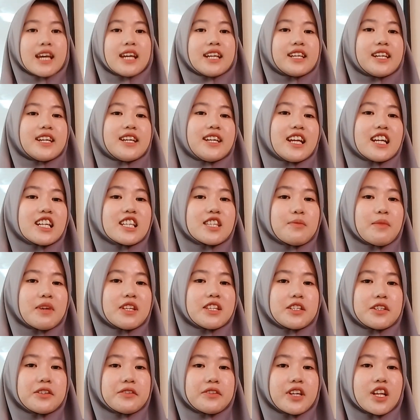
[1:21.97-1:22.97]
The next
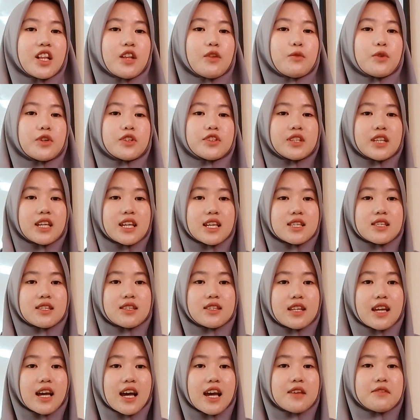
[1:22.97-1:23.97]
material words as
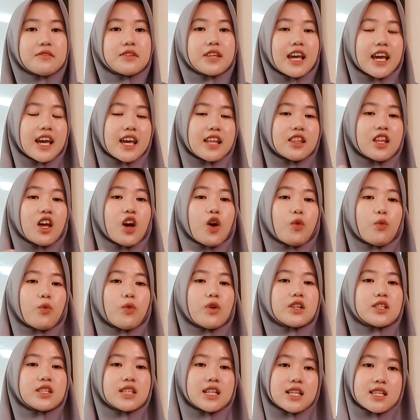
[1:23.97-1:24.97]
types and
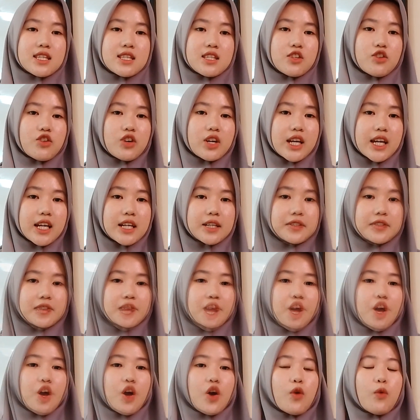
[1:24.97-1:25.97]
words as tokens.
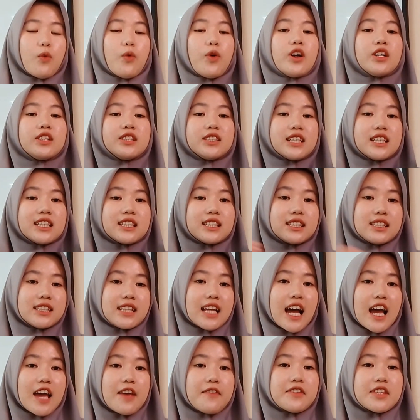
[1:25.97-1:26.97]
Words as
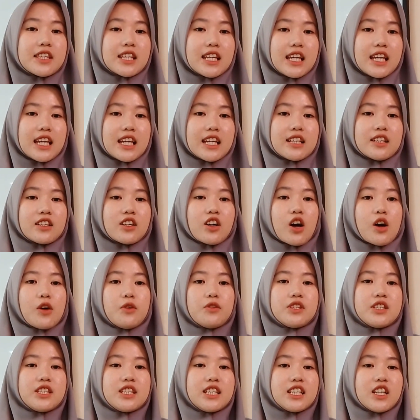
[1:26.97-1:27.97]
types in
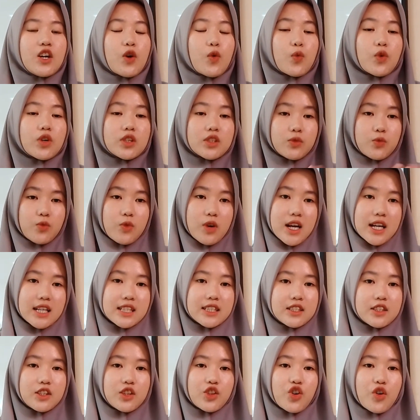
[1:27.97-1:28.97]
counting a word
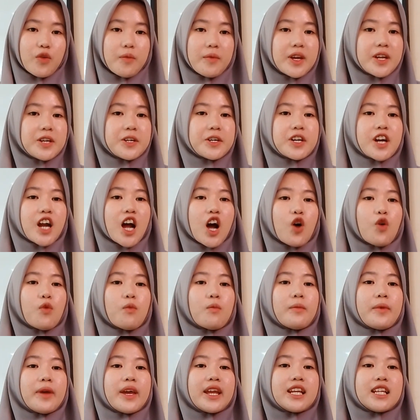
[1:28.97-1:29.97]
once, no matter how
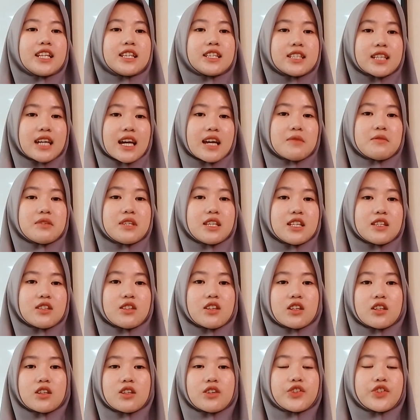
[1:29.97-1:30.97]
many times
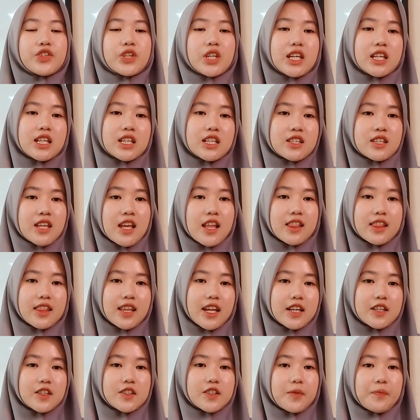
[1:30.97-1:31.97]
it occurs in a
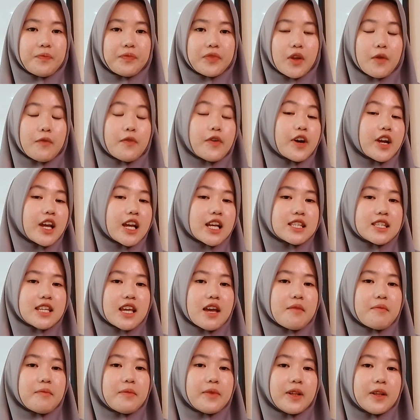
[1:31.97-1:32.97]
sentence. For
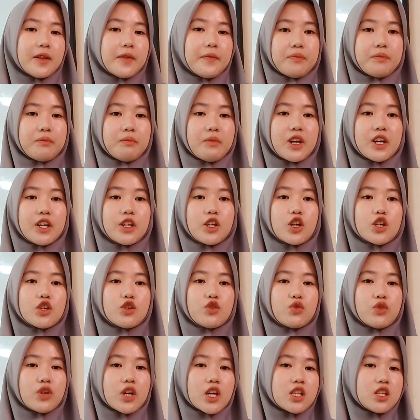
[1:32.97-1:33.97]
example, Mary goes
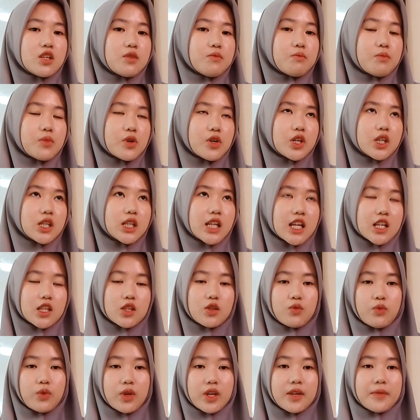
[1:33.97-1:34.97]
to Edinburgh
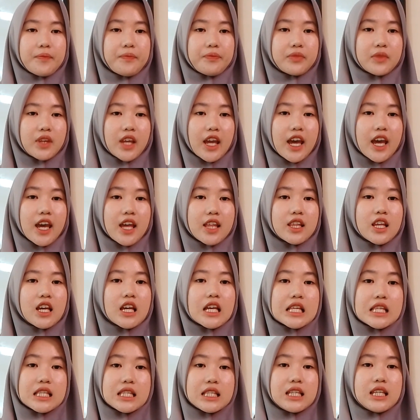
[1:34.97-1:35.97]
next week, and
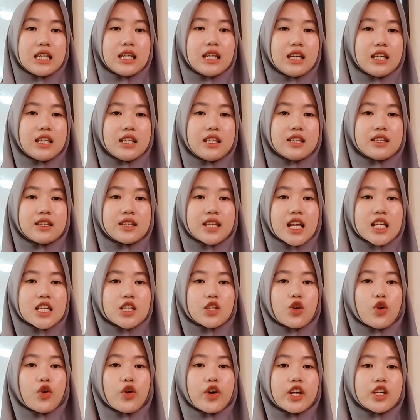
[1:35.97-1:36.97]
she
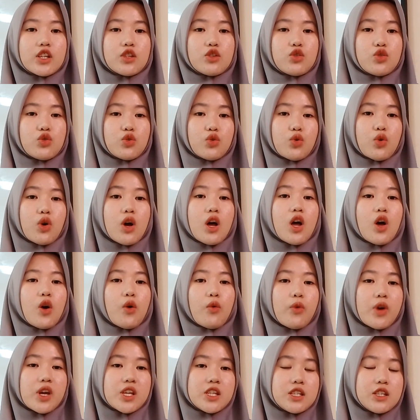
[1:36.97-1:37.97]
intends going to
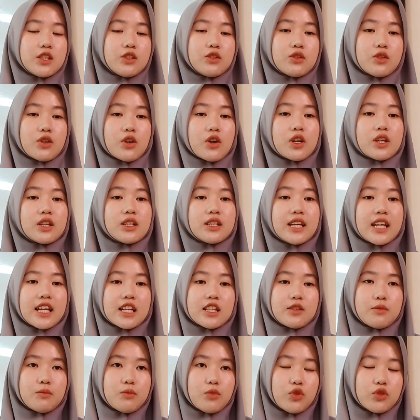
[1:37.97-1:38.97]
Washington
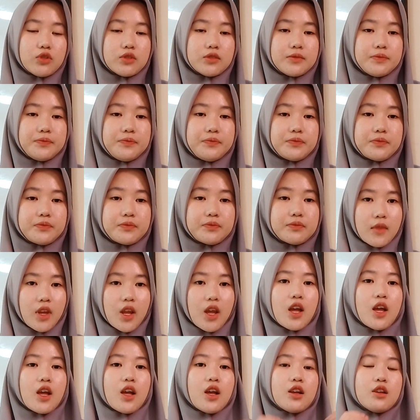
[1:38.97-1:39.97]
next month.
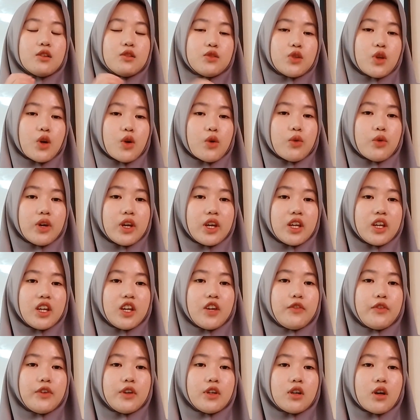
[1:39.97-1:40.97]
So,
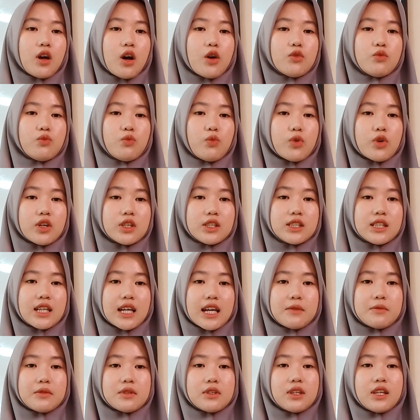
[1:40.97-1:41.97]
if we count word
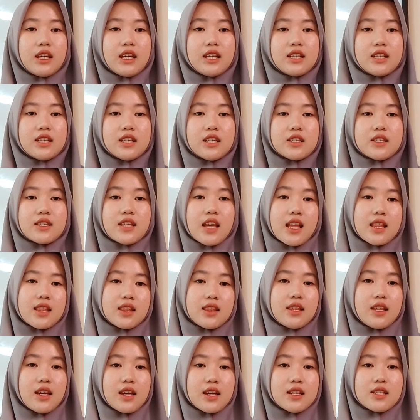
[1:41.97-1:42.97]
types in the
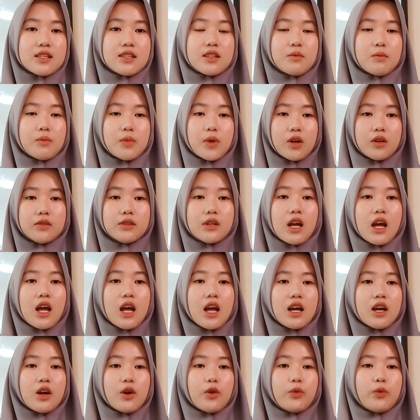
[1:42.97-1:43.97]
sentence above,
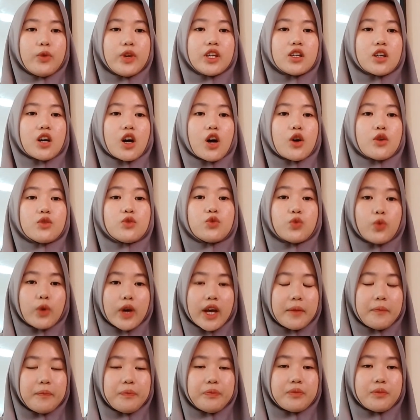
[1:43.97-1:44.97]
we count
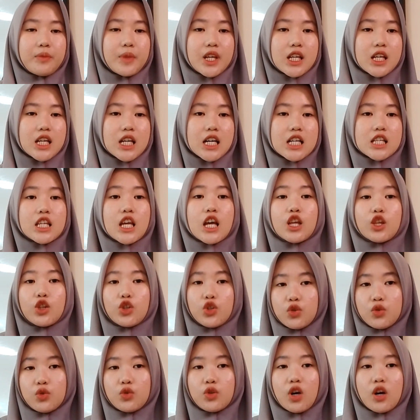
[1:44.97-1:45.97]
12 because
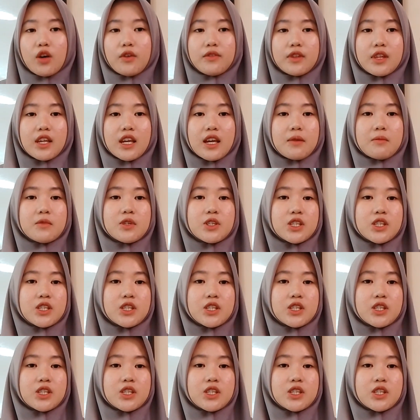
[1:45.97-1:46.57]
two of them,